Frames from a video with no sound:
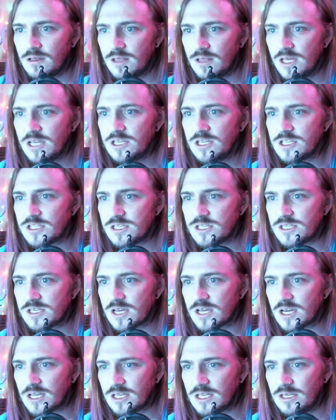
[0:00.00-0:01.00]

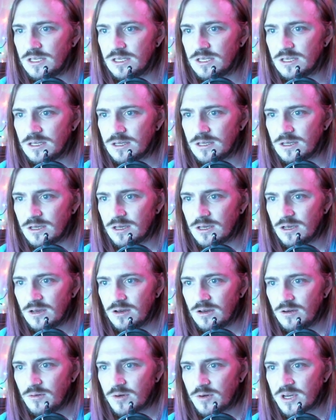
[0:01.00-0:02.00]
Liechtenstein?
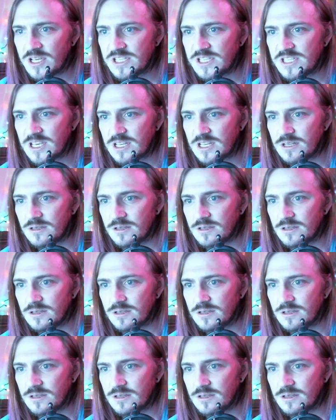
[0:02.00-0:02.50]
What is it?